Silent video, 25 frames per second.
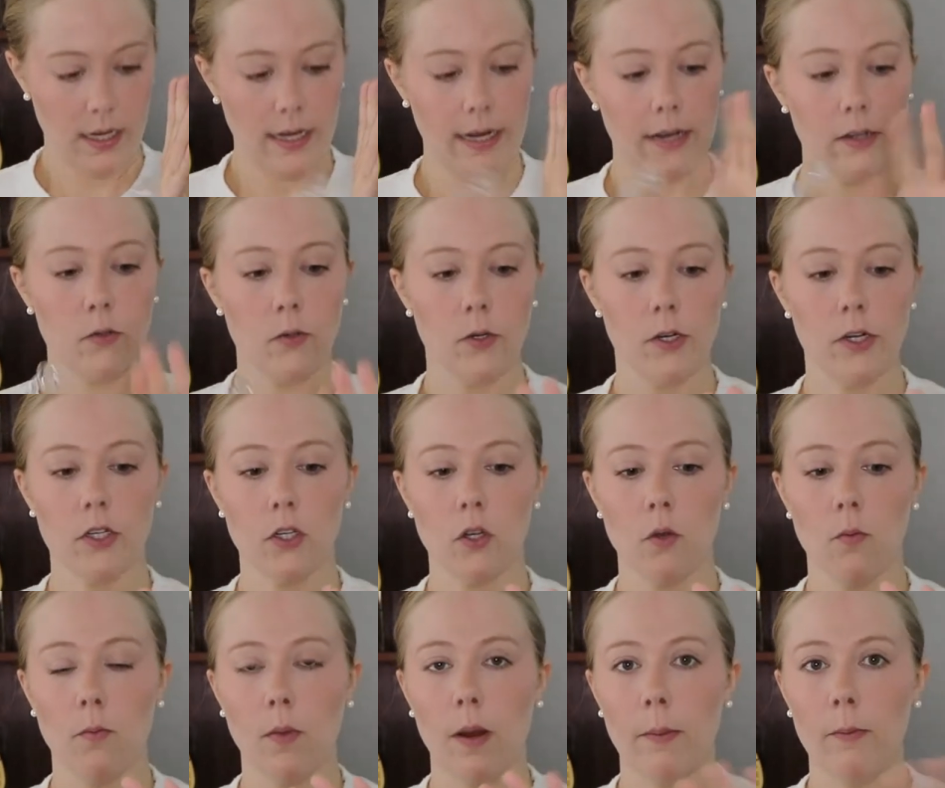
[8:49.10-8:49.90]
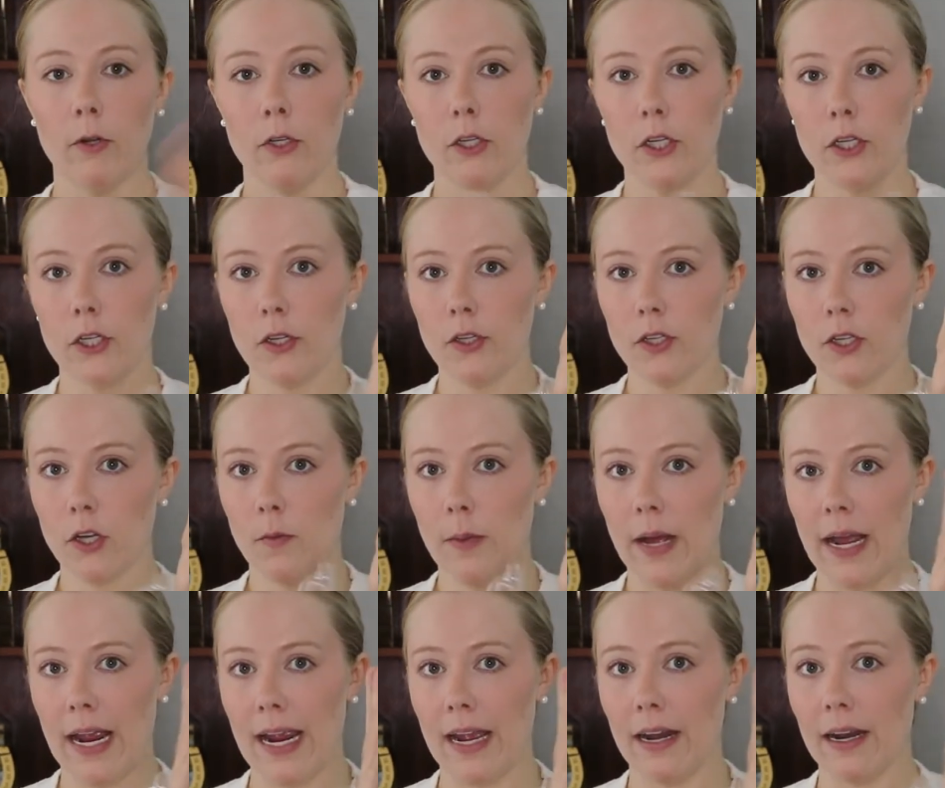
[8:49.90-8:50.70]
And as I'm going to just use it
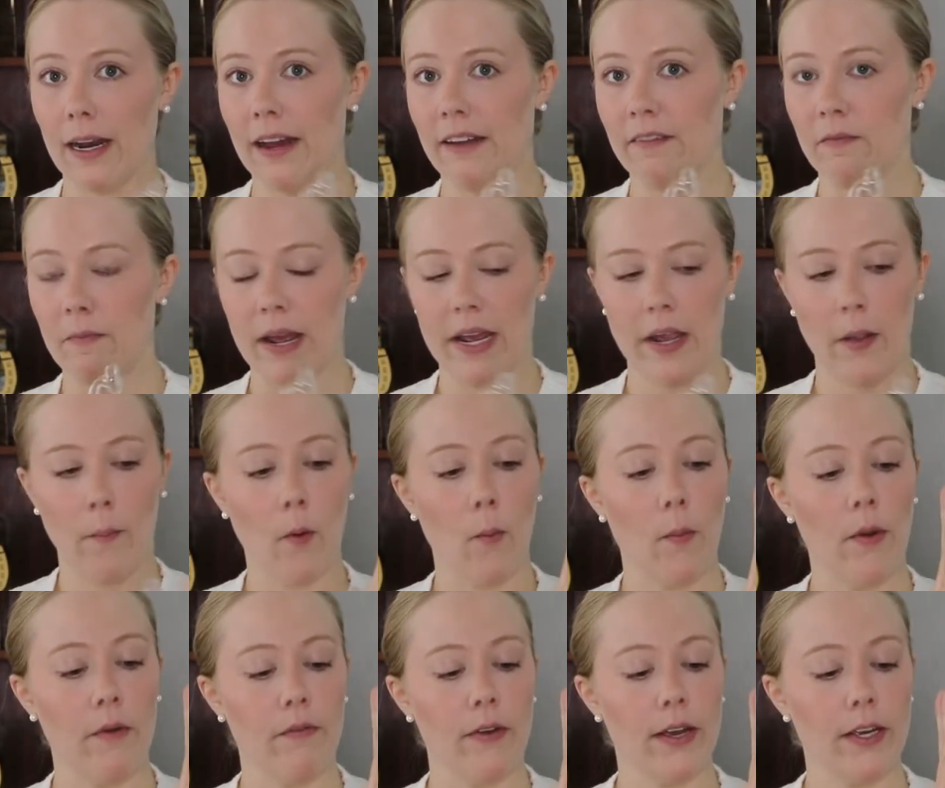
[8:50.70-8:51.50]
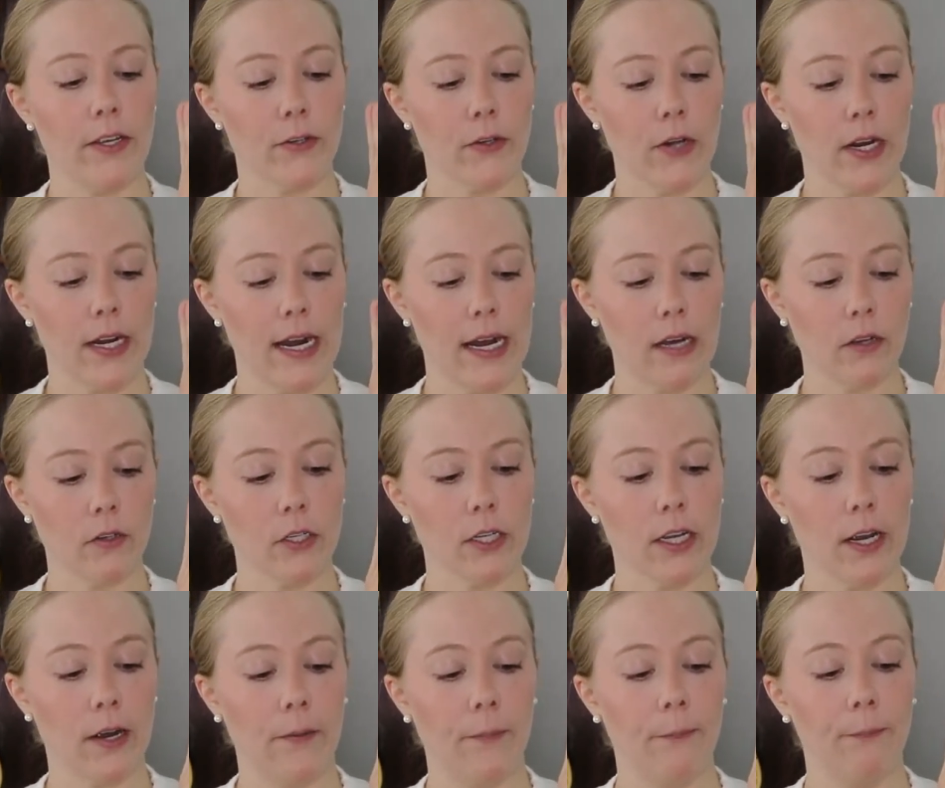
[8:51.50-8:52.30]
on my hand. I have makeup on my face right now,
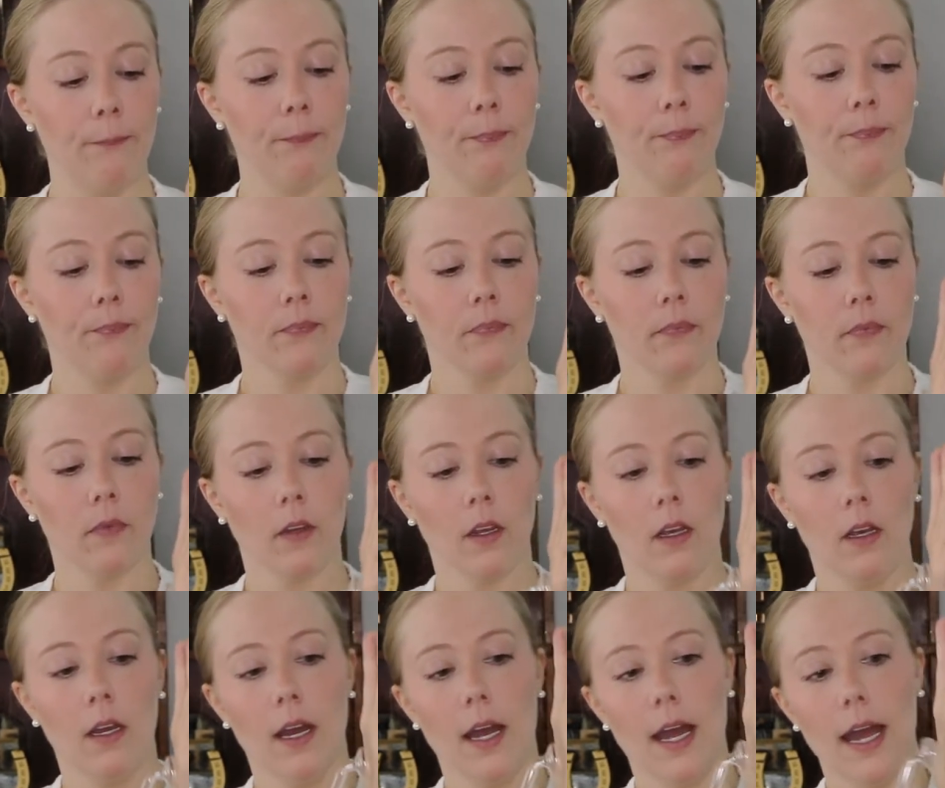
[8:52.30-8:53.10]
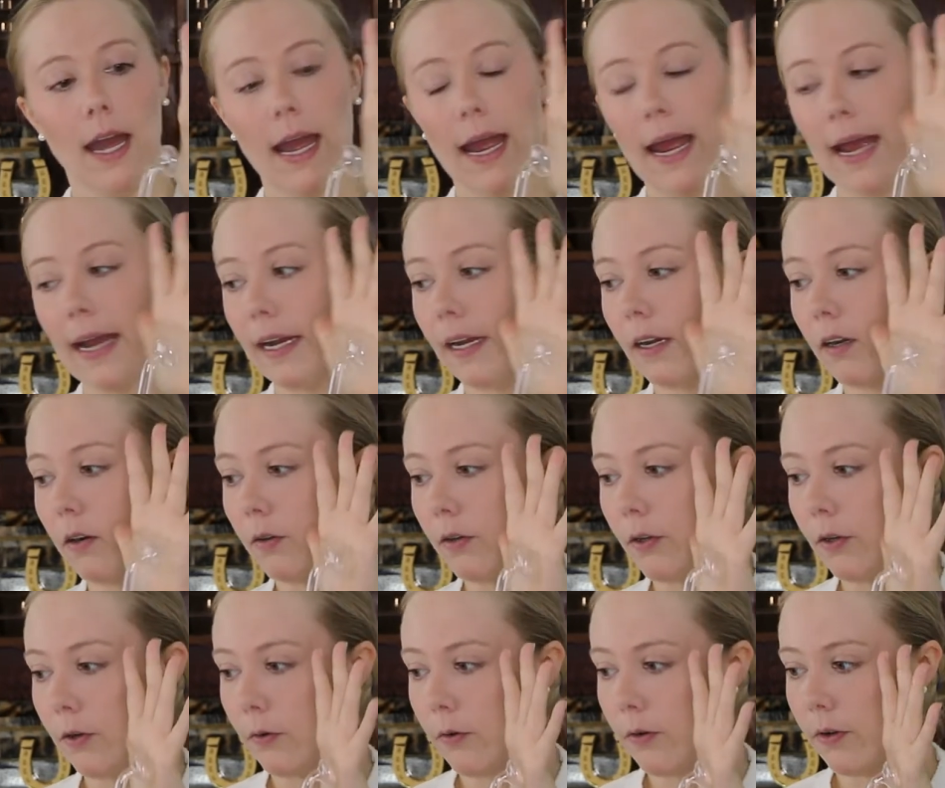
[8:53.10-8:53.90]
so, and I
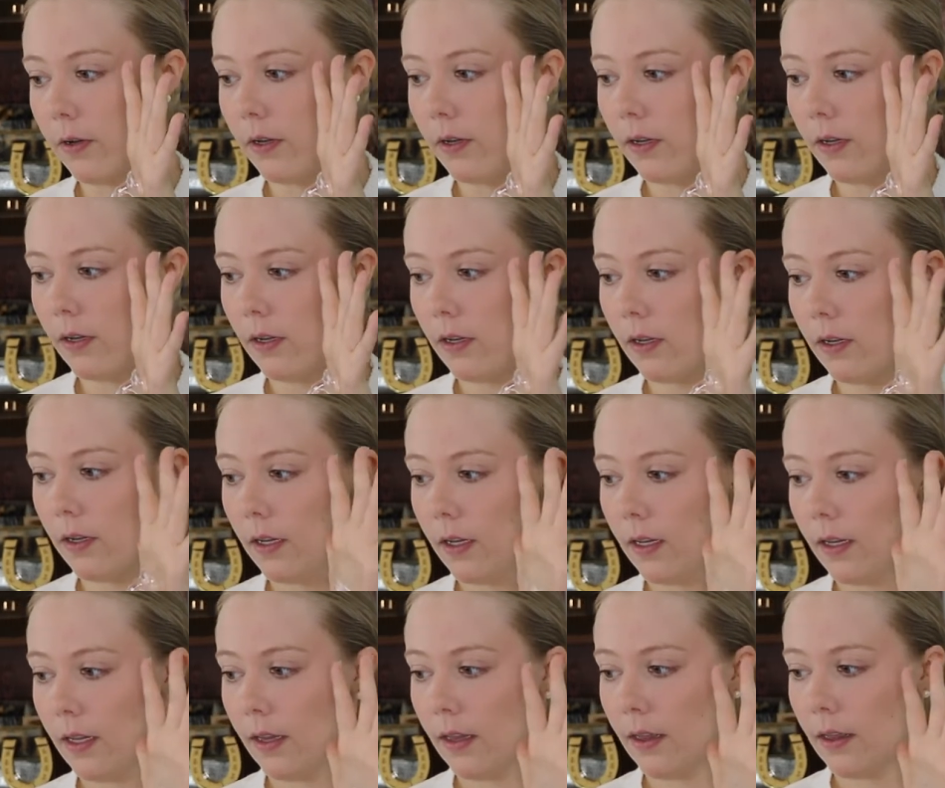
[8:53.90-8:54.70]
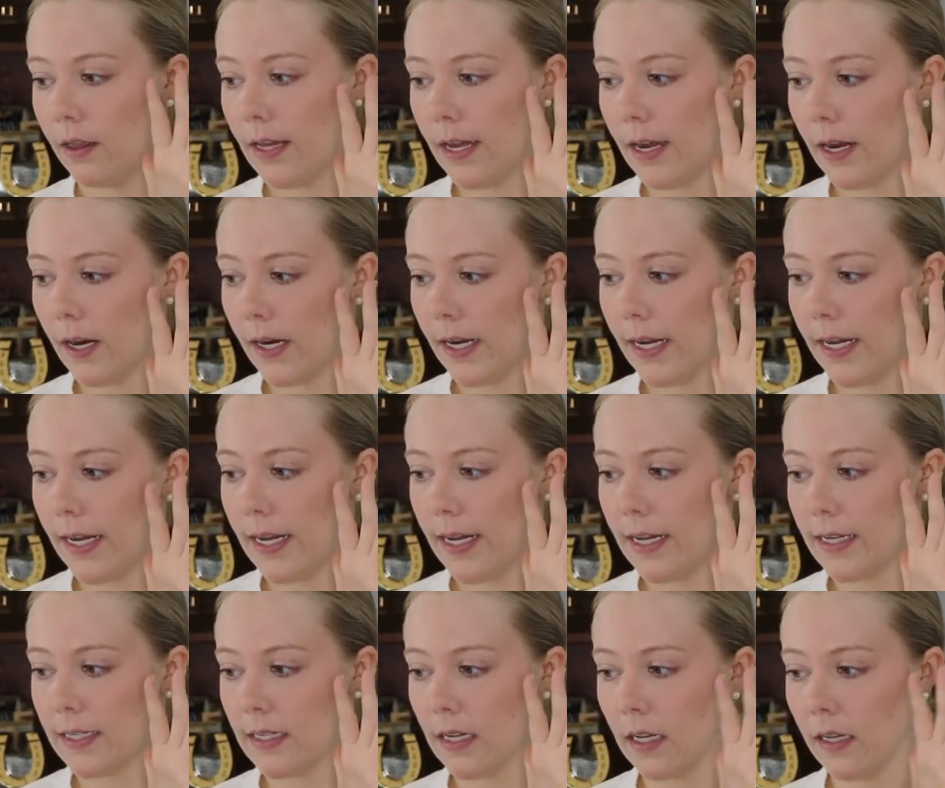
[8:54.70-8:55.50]
don't know, there
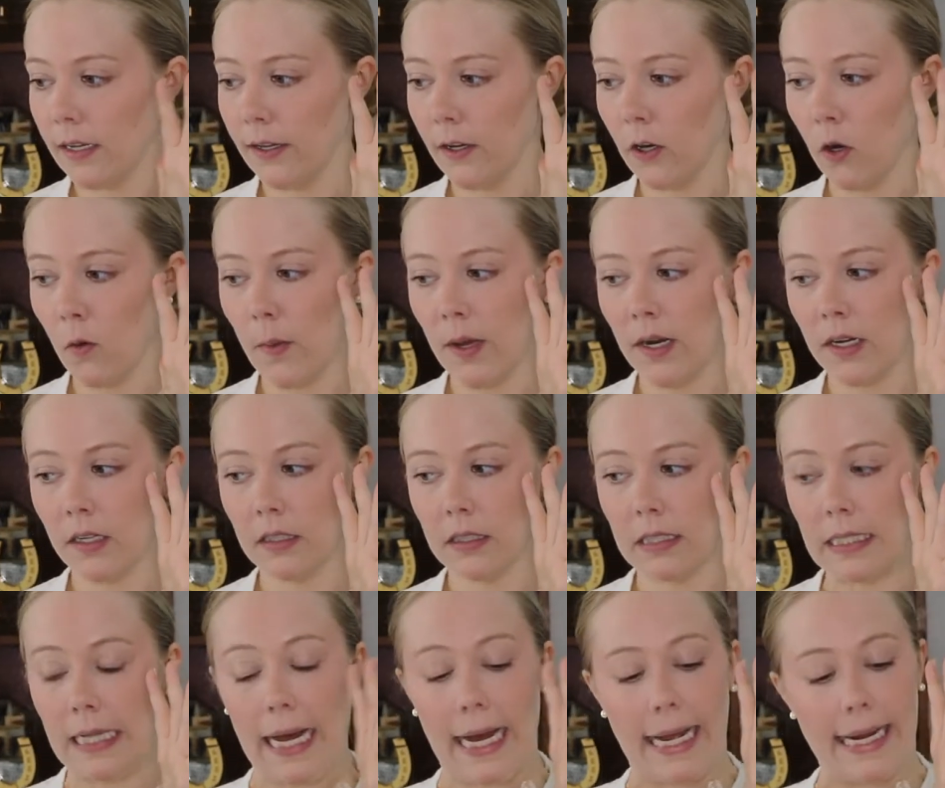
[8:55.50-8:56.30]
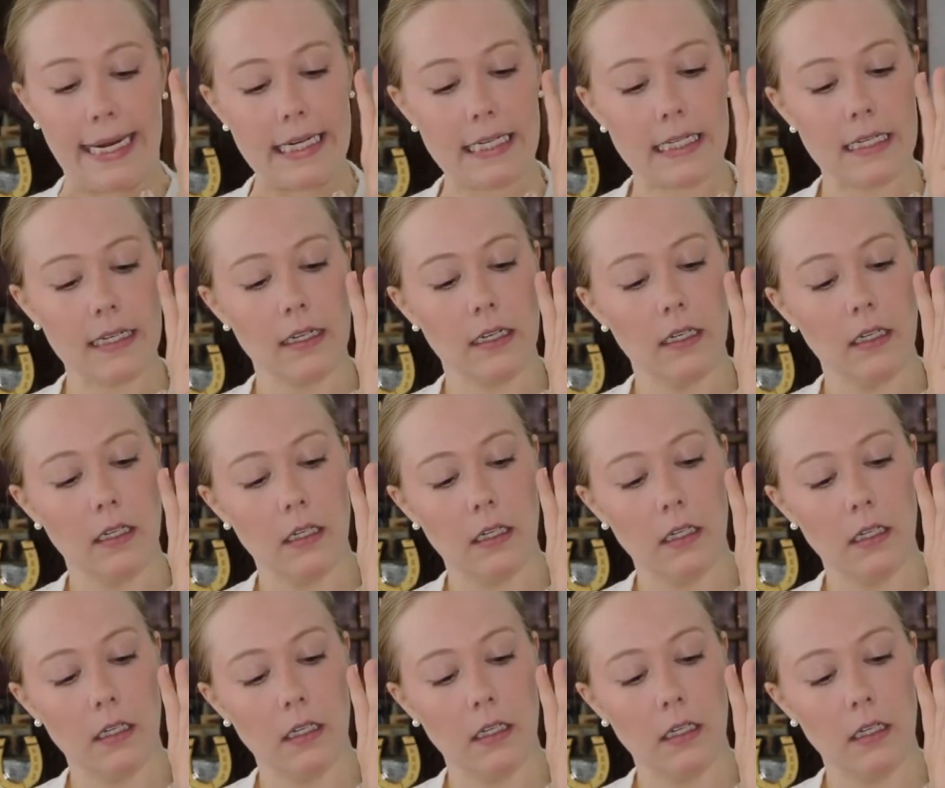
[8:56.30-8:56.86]
is a little bit of light